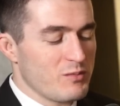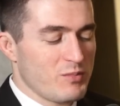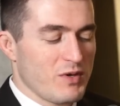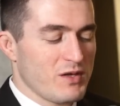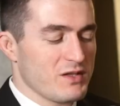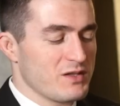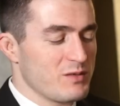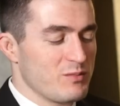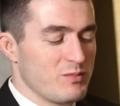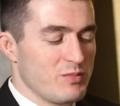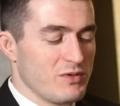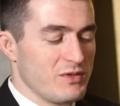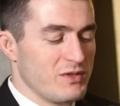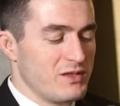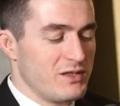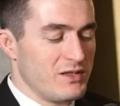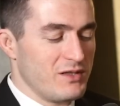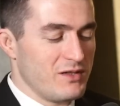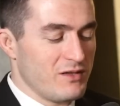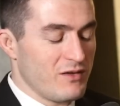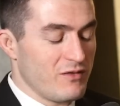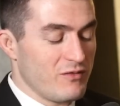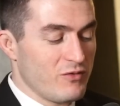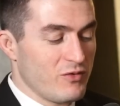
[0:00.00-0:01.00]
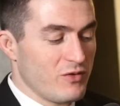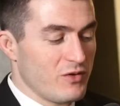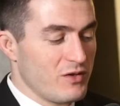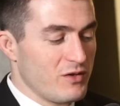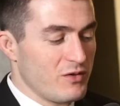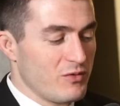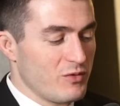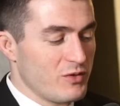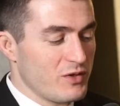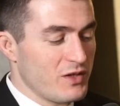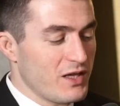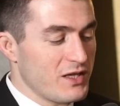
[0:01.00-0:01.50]
possibility of
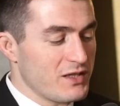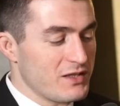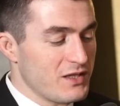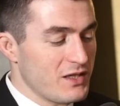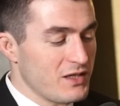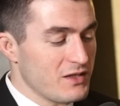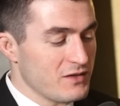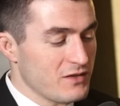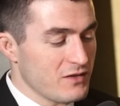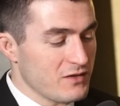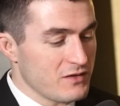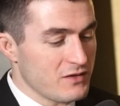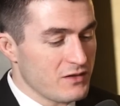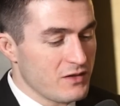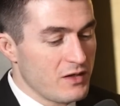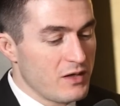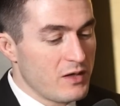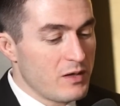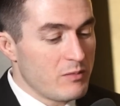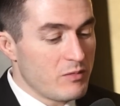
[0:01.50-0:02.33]
where that takes us.